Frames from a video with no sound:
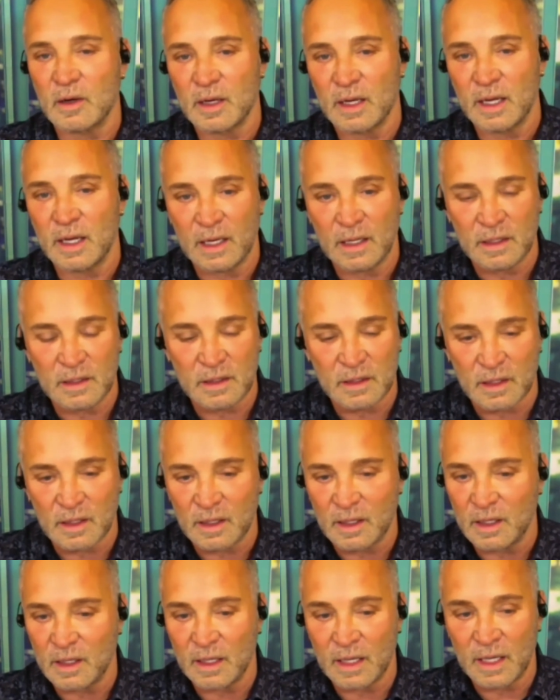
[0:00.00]

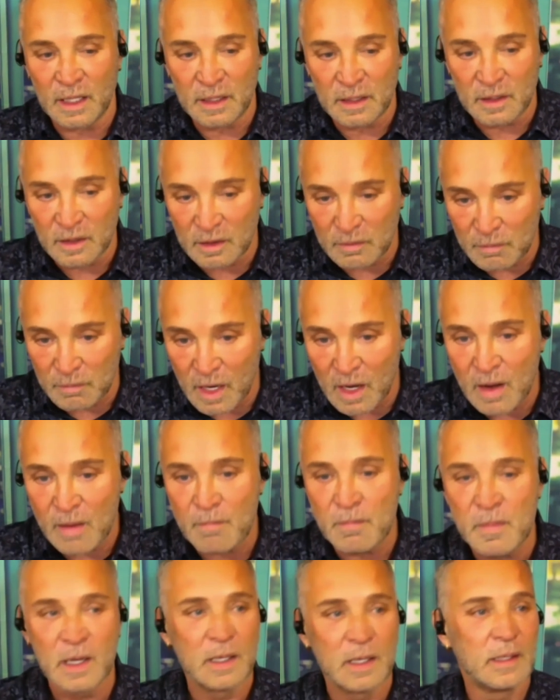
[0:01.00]
and her mom,